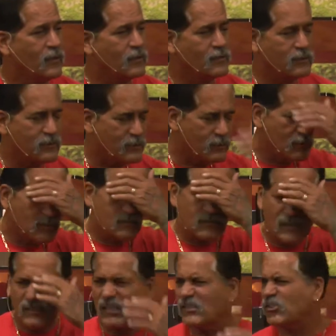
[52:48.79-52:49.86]
I
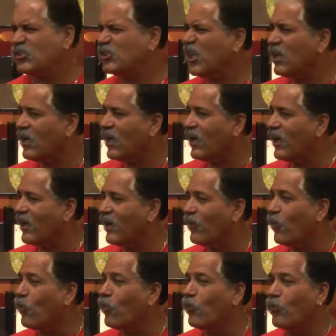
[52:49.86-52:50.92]
said, "Shut."
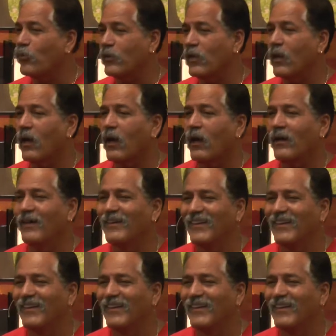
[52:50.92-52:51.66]
Oh yeah.